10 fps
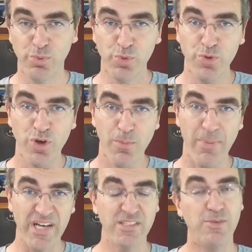brew your
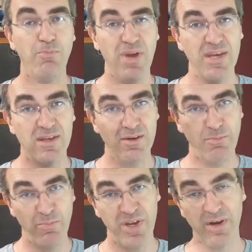best bacon
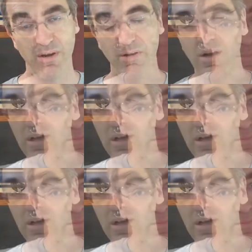beer.